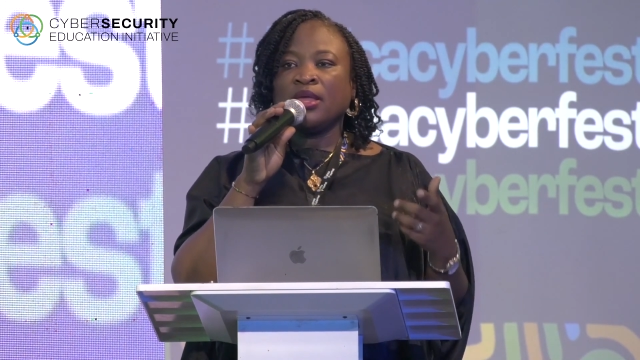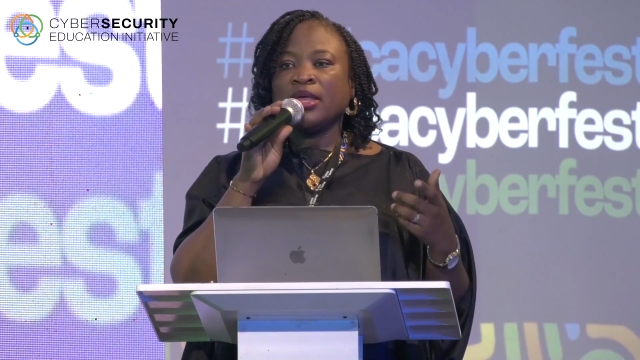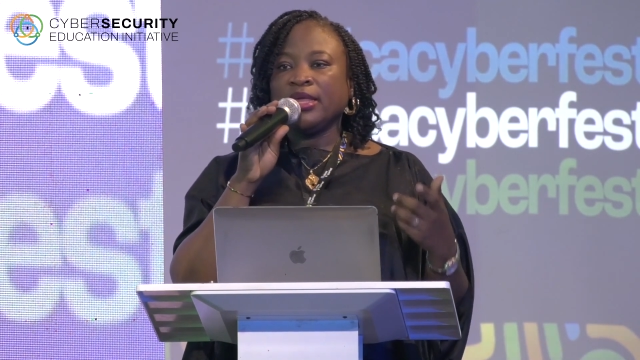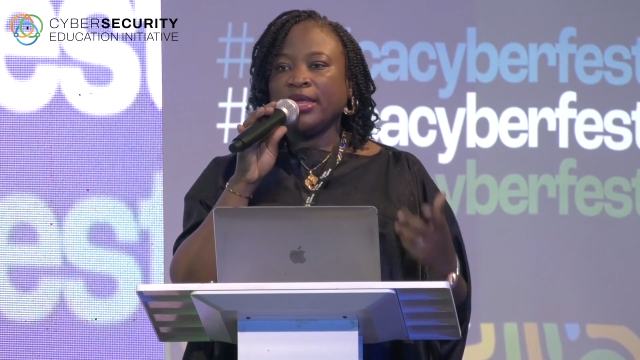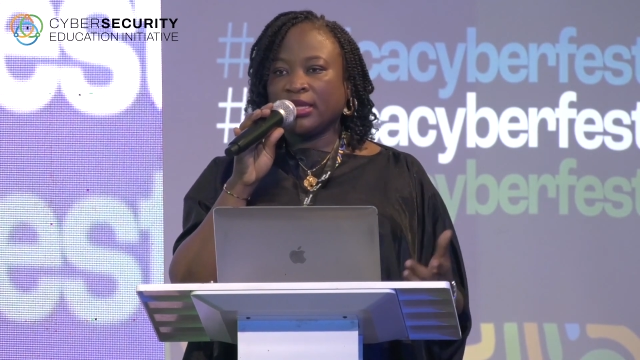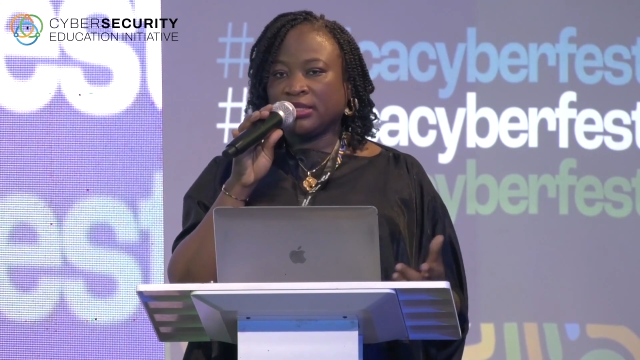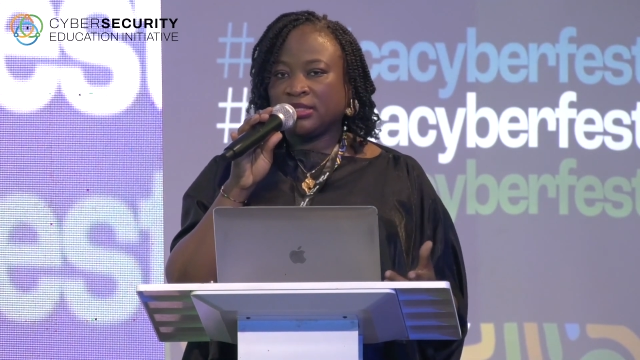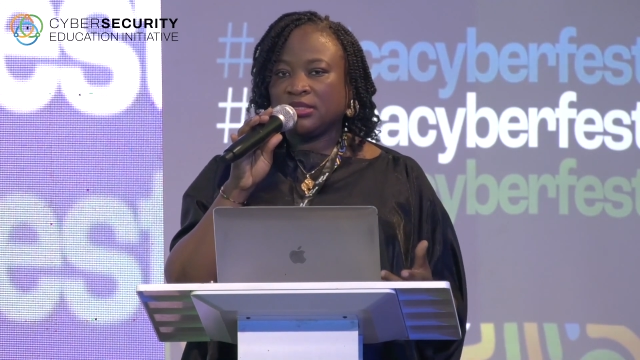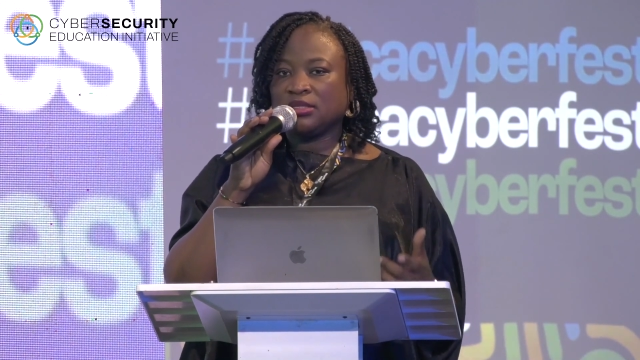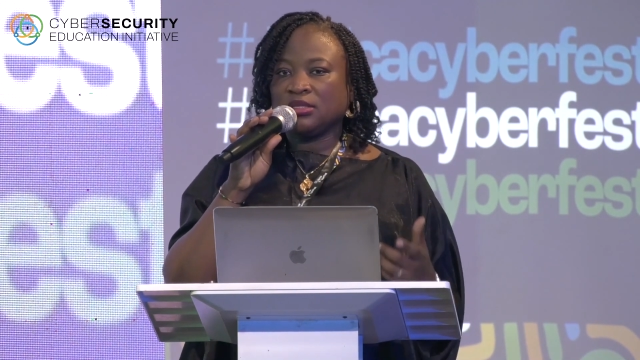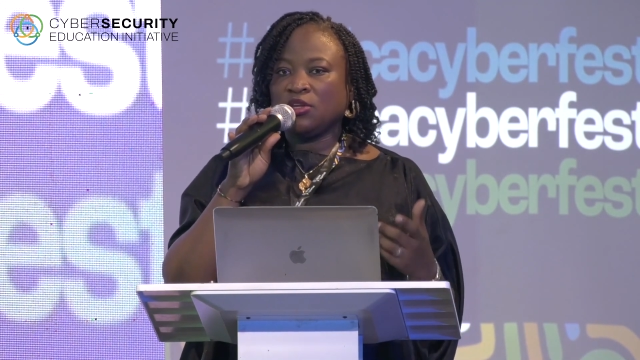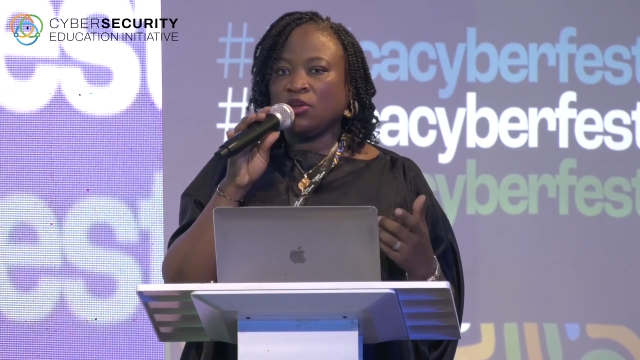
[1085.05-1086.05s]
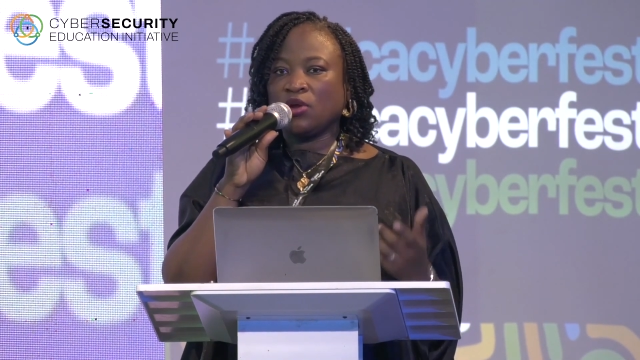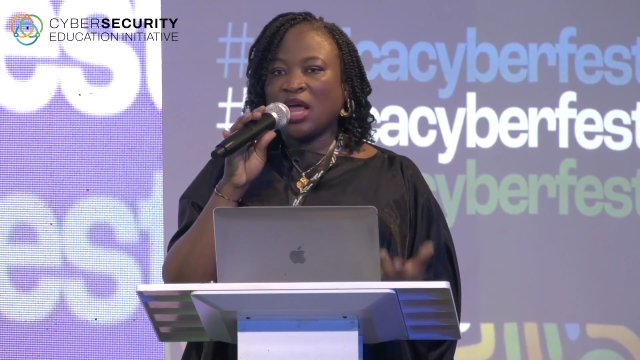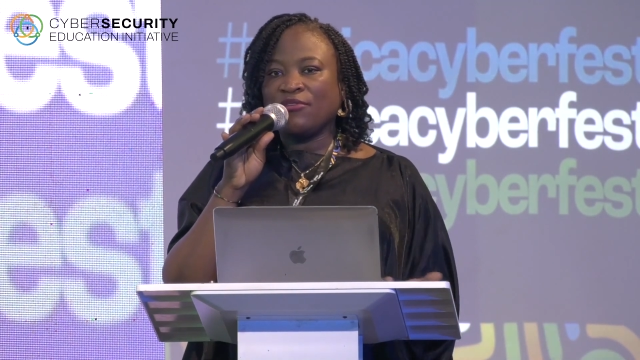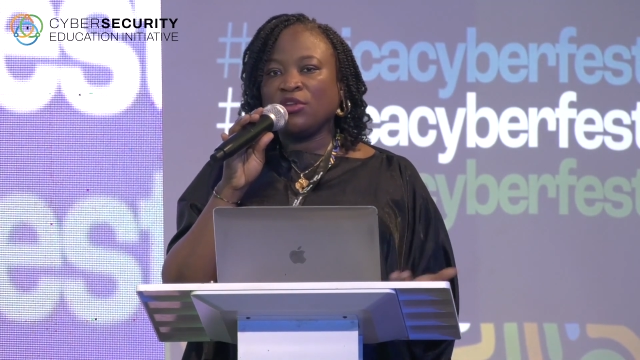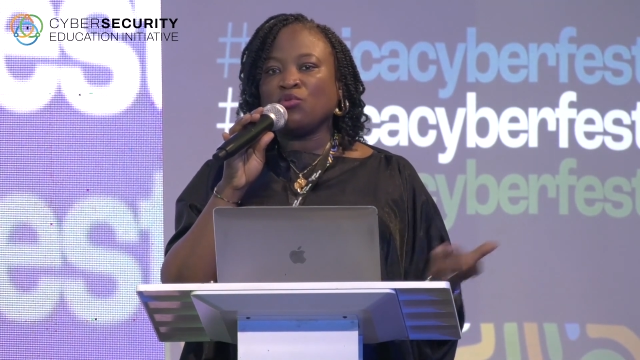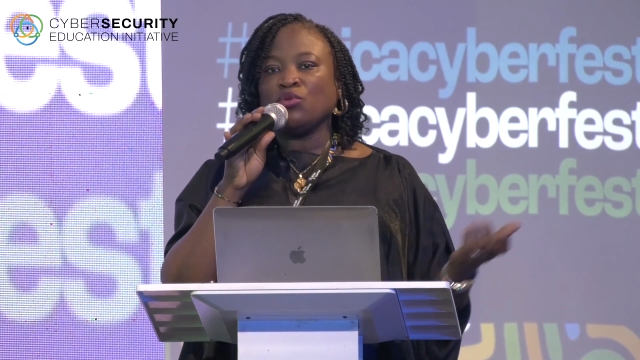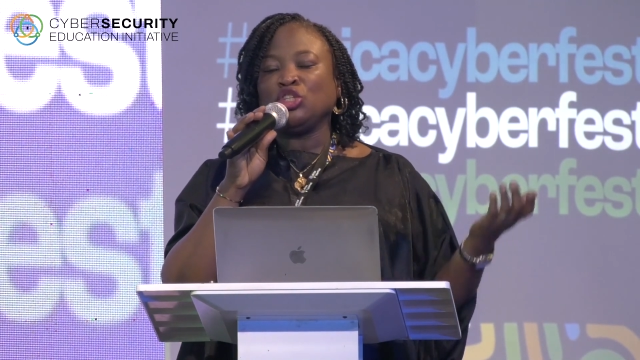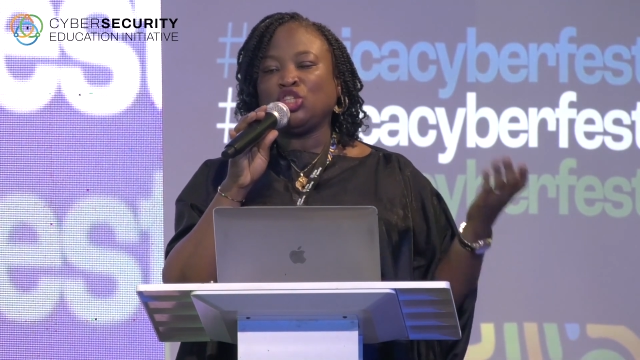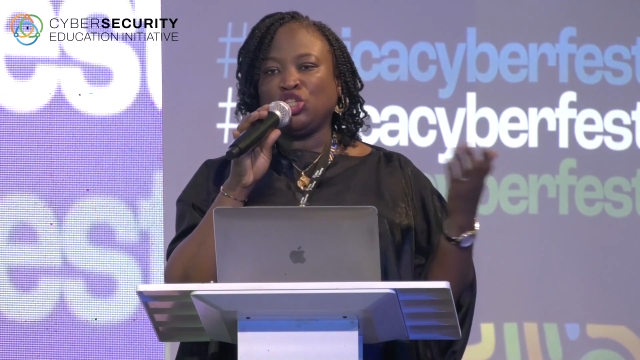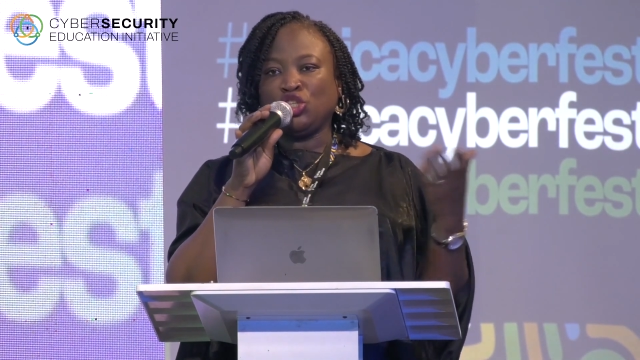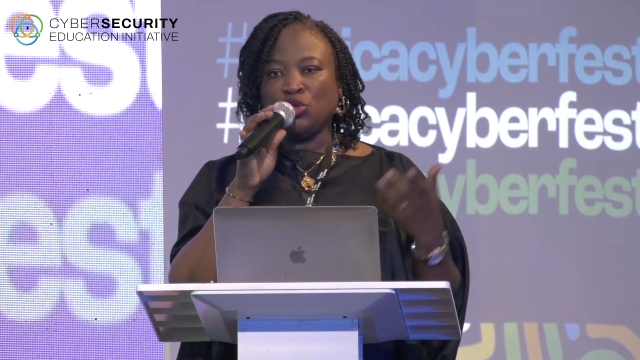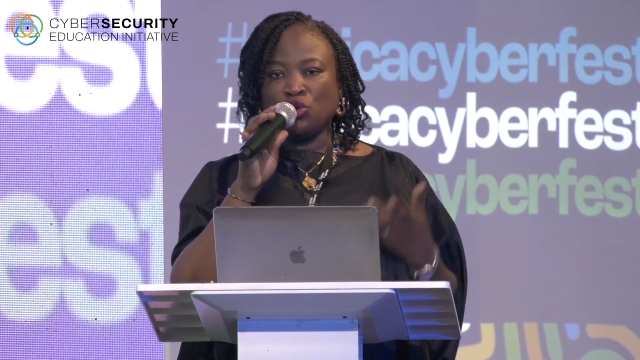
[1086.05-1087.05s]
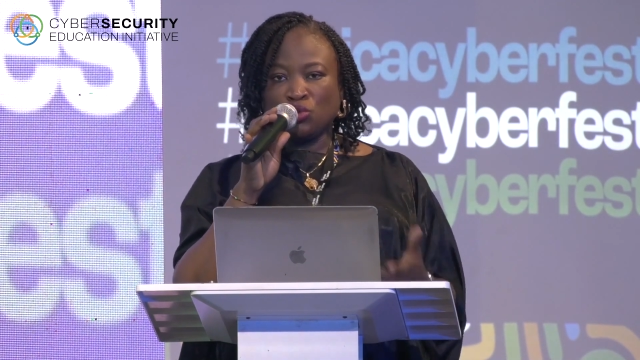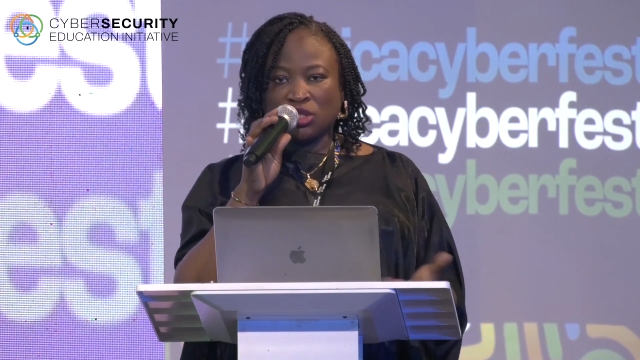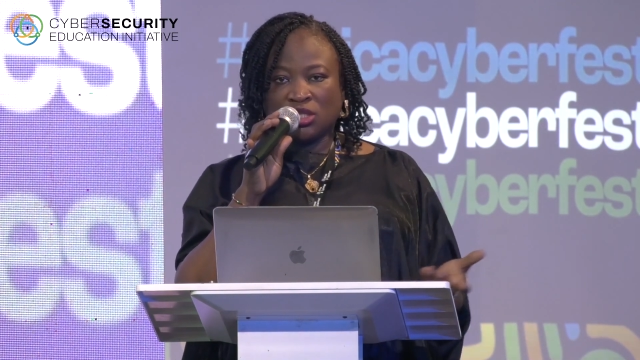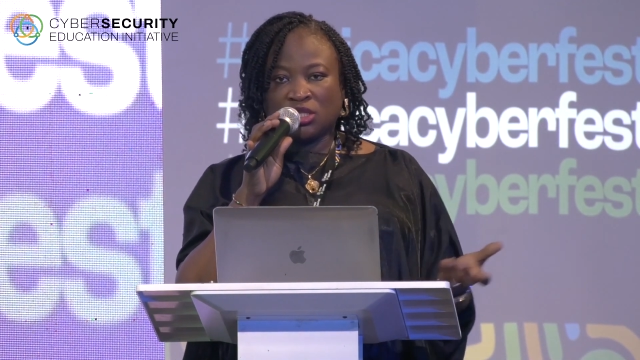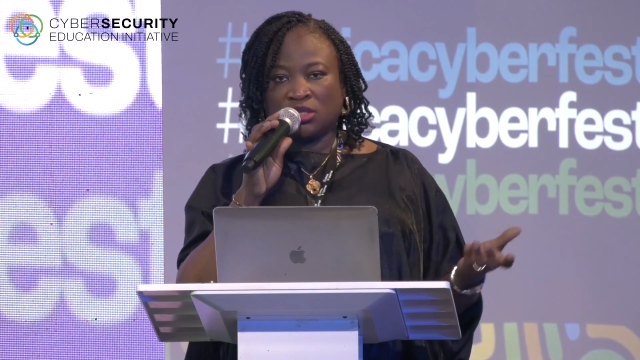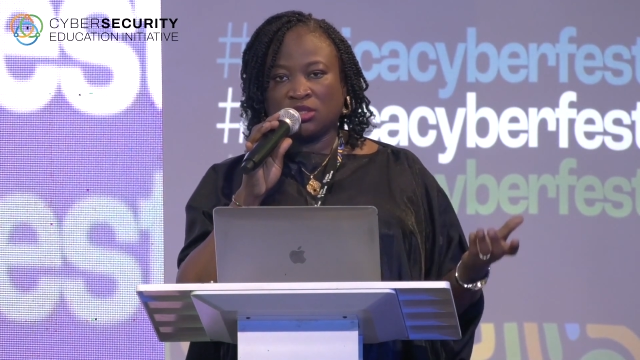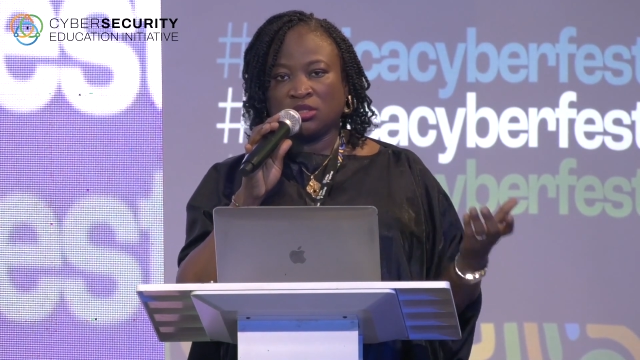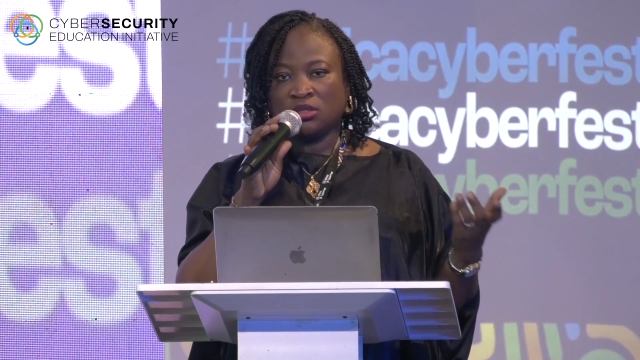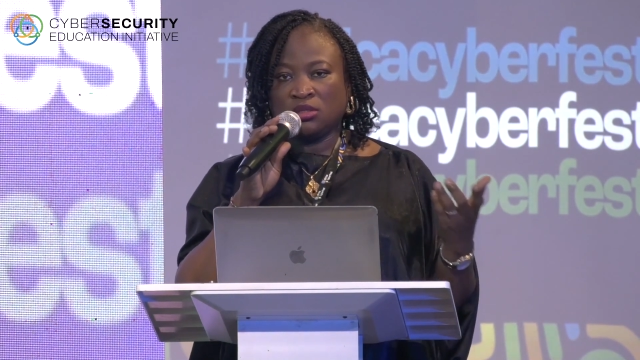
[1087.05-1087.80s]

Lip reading: Yet, you're not having a reduced